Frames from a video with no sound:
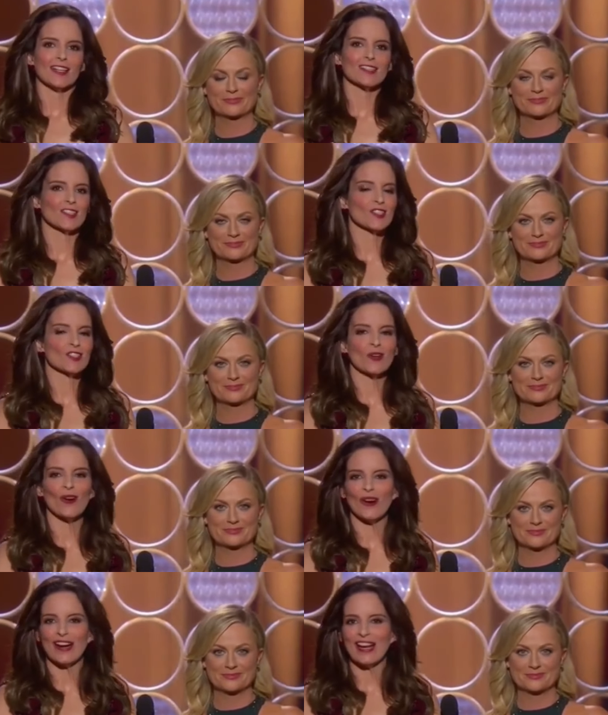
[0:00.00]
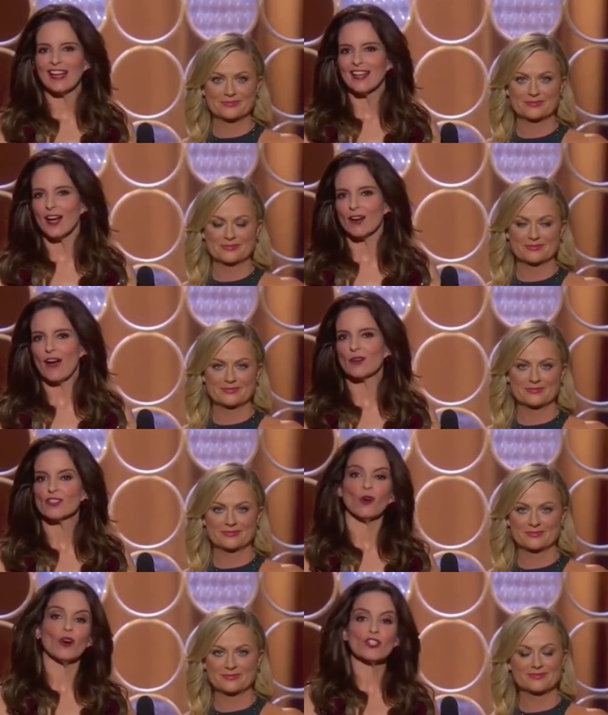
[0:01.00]
Speaker 1: It's the story of how
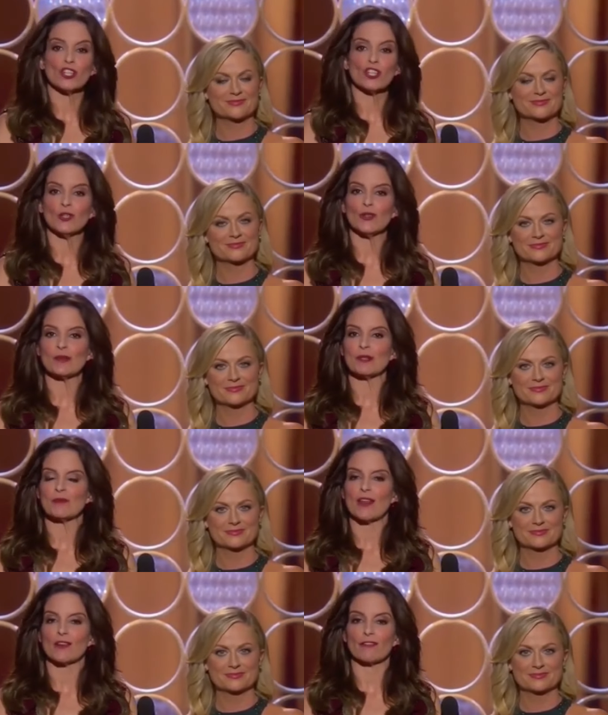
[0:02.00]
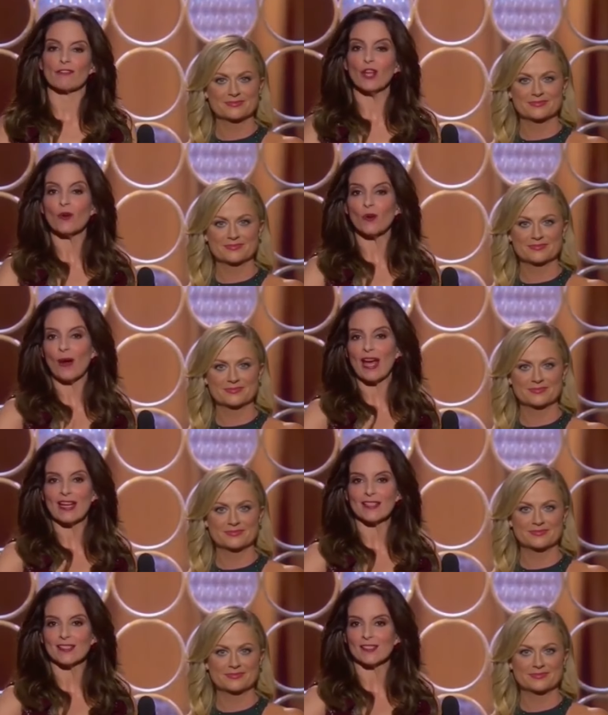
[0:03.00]
George Clooney would rather float
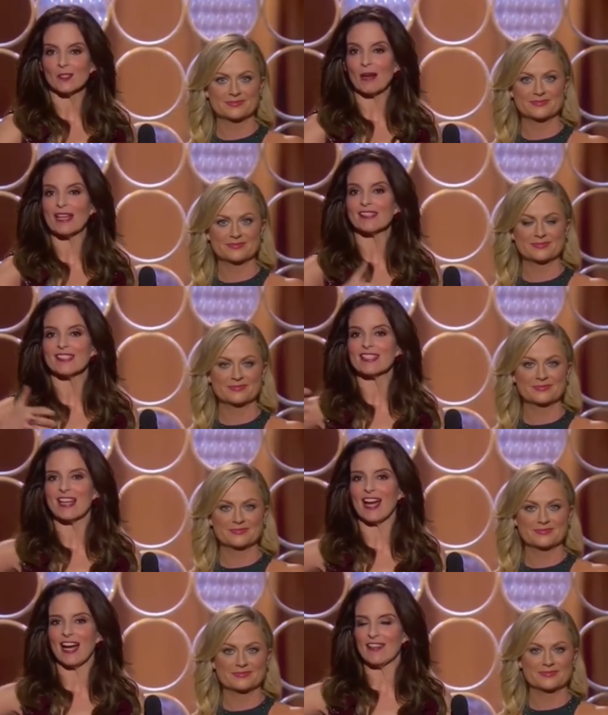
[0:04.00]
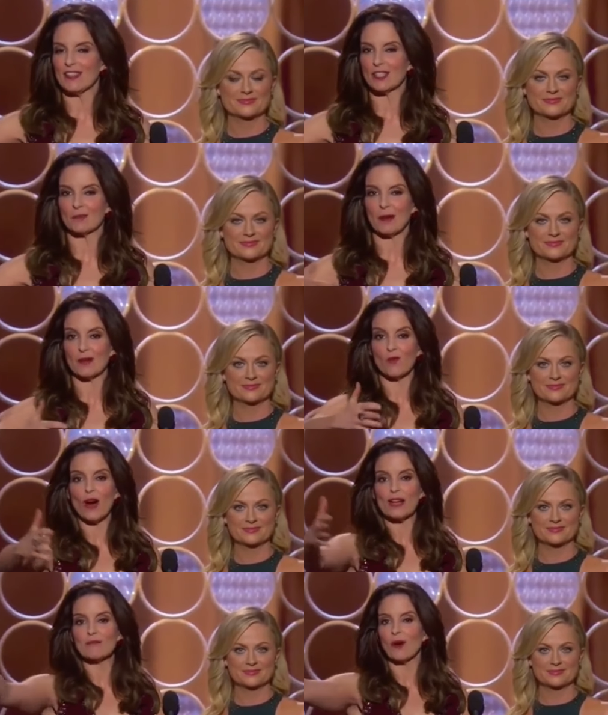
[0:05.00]
away into space and die than spend
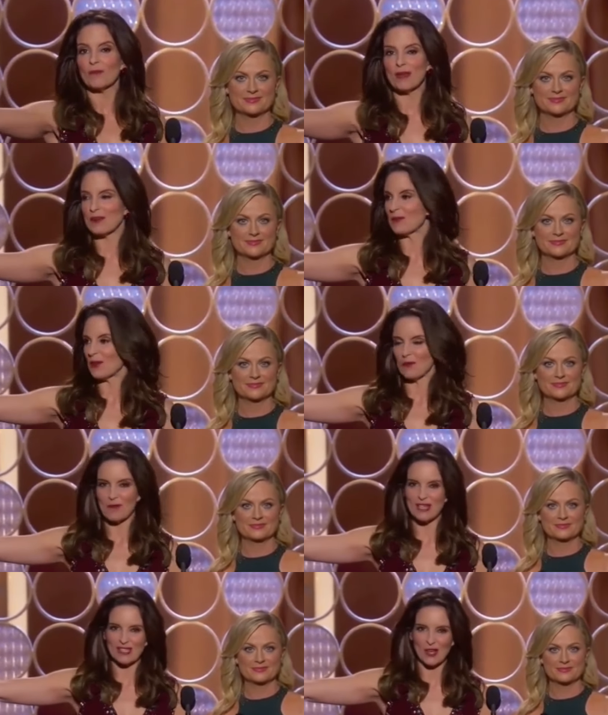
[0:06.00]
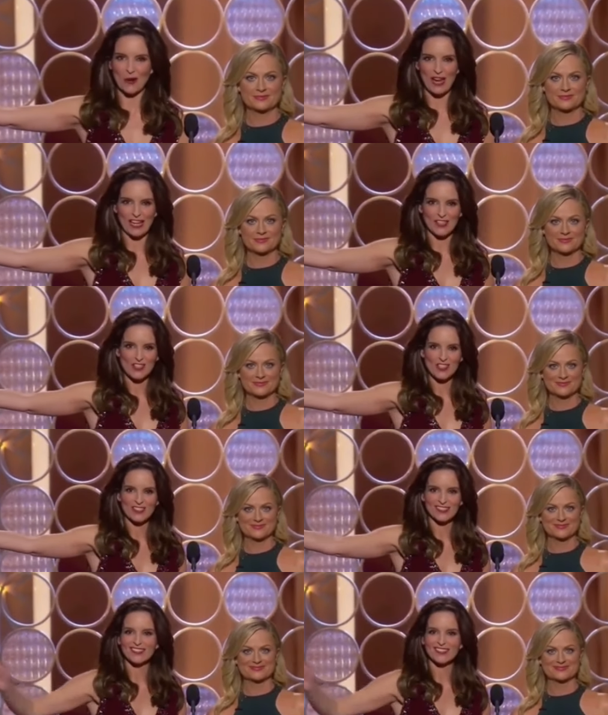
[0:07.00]
one more minute with a woman his own age.